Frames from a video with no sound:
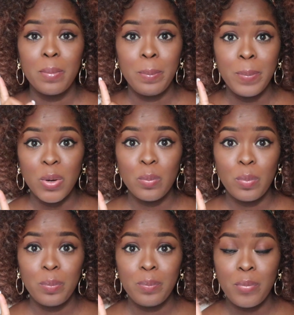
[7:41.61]

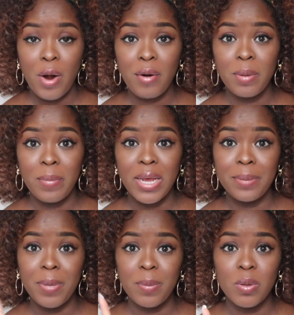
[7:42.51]
bearing in mind
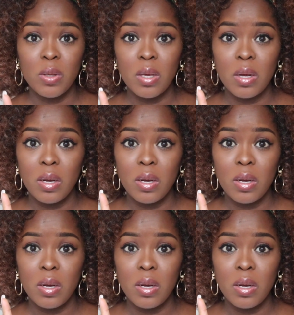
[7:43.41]
baby's